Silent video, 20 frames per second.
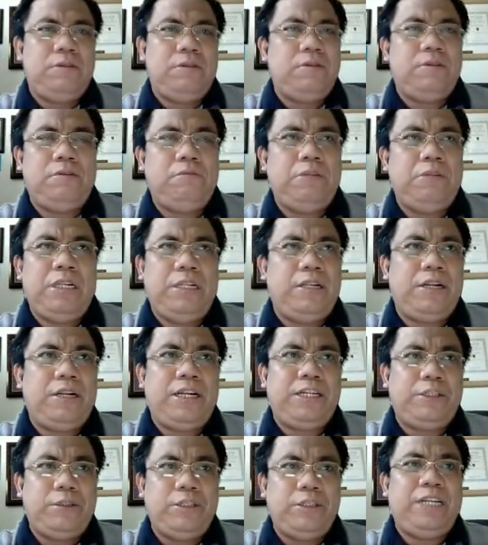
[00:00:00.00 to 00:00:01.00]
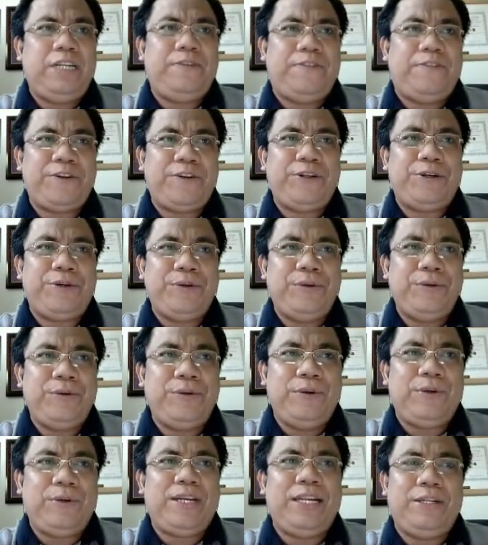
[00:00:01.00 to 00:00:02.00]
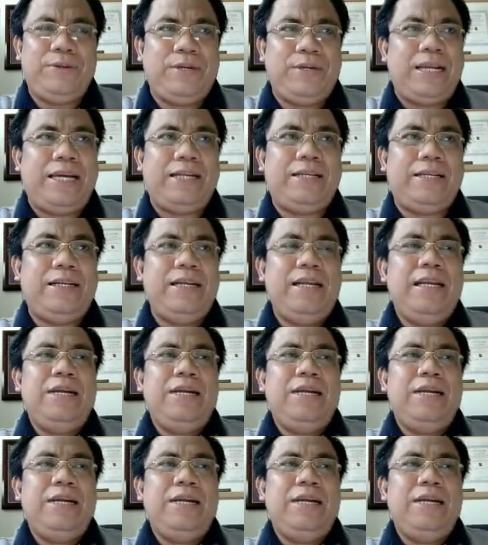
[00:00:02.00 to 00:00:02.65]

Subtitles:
there is no need for you to look into that.